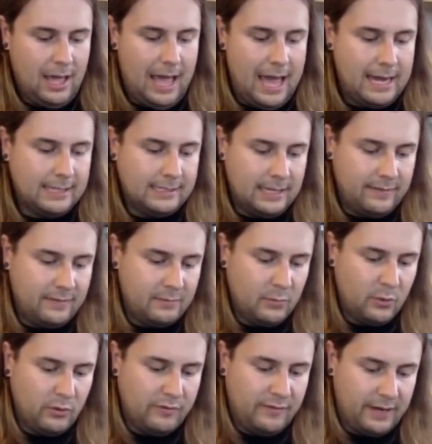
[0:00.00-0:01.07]
And it's even
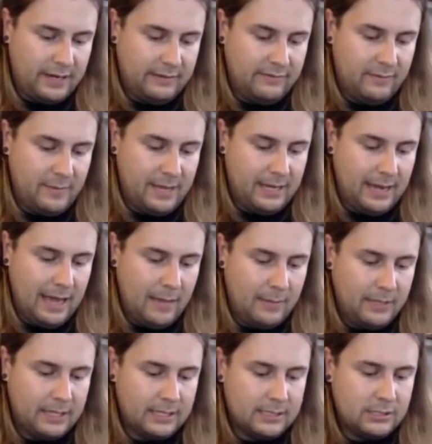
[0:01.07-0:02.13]
more funny for me now
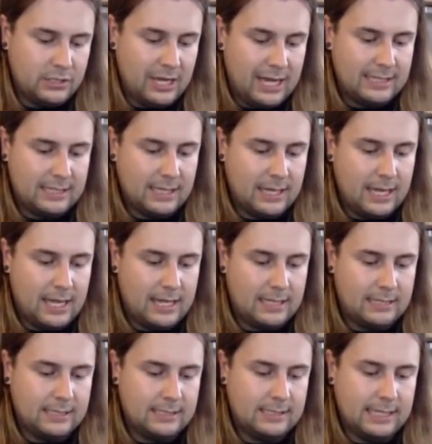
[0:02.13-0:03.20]
because Jazza
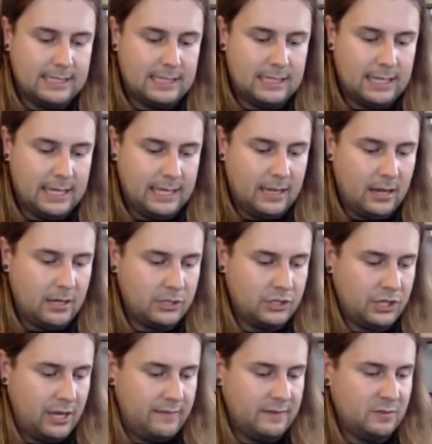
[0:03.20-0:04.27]
has insisted that he can't
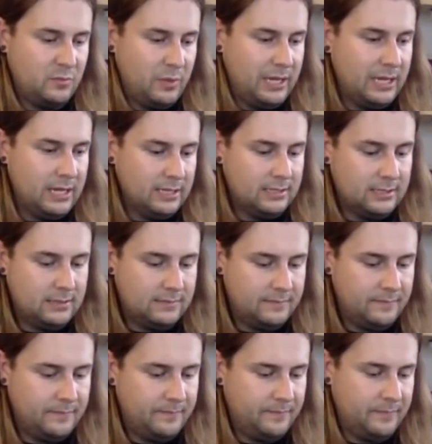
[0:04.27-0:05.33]
shave his beard
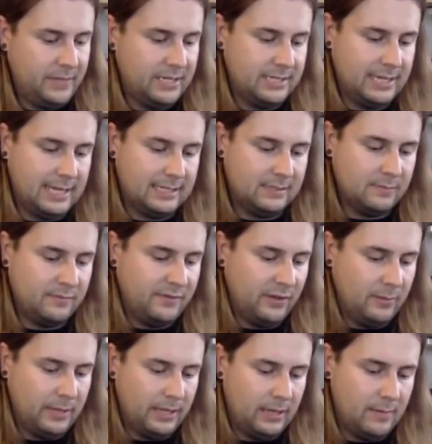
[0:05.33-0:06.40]
because he has some
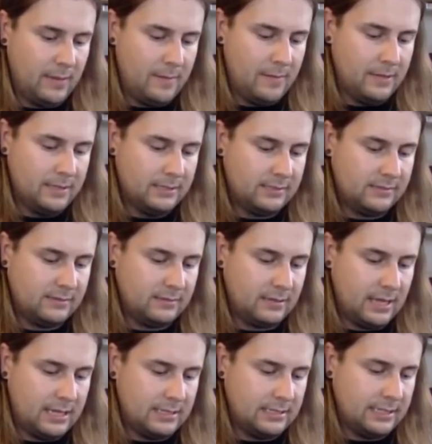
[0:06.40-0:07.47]
filming commitments
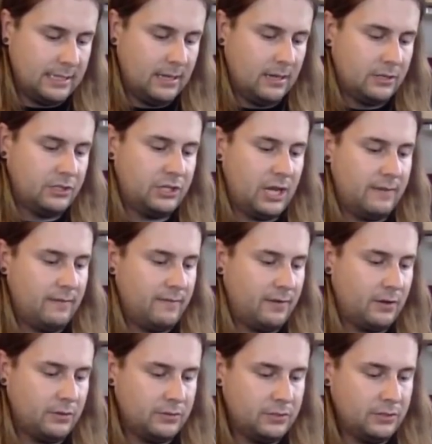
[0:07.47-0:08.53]
and he can't shave it for
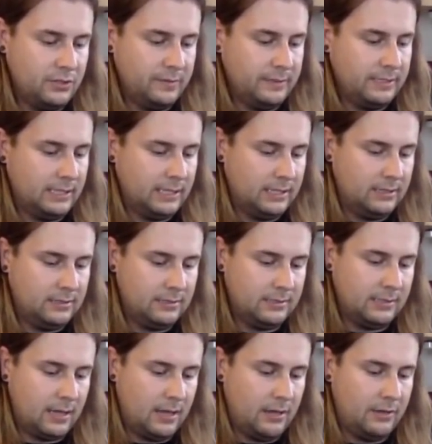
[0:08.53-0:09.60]
continuity.
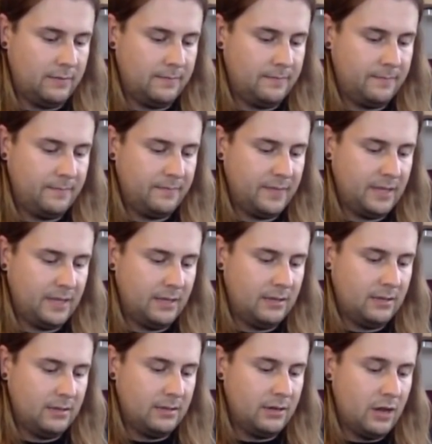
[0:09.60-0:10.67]
So
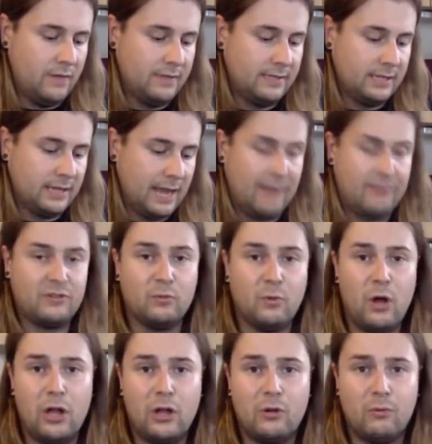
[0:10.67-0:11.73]
Nova's going to have to
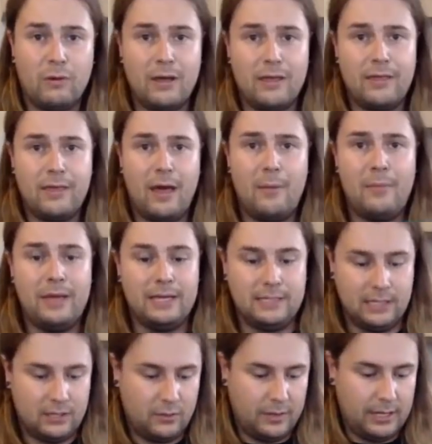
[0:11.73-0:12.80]
work with a
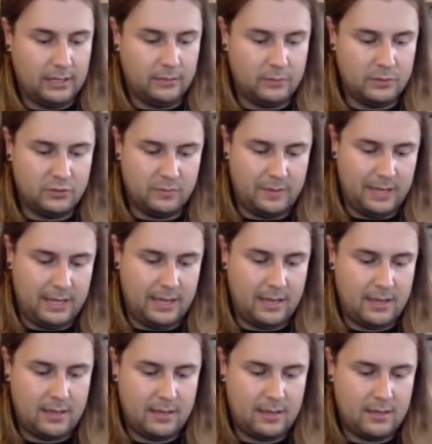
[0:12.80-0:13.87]
bearded queen, which will be
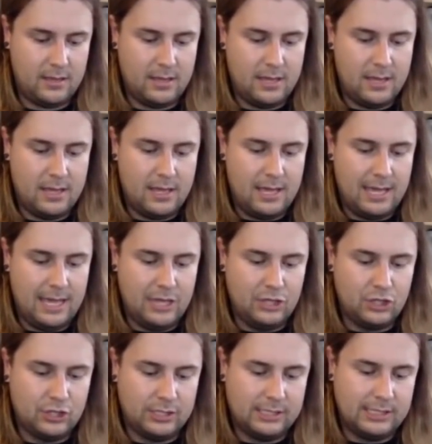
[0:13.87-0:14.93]

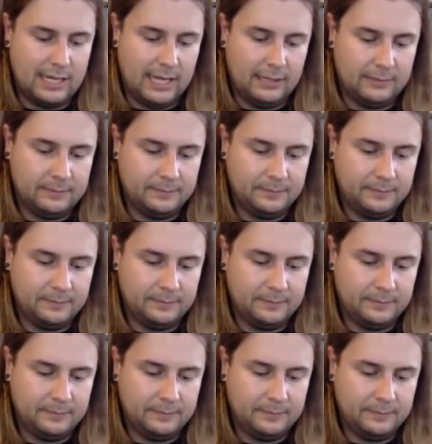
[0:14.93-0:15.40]
interesting.